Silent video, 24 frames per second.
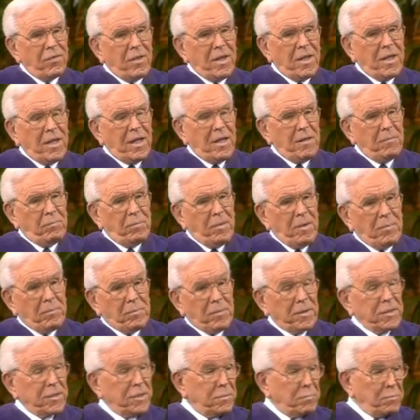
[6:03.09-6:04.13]
thinking
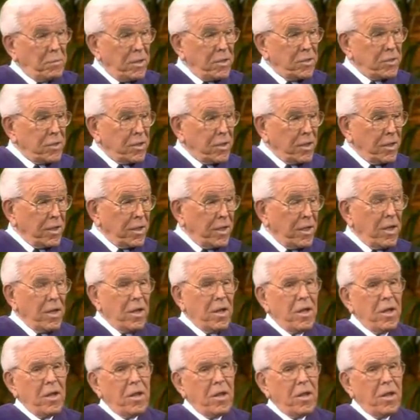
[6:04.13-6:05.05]
people, especially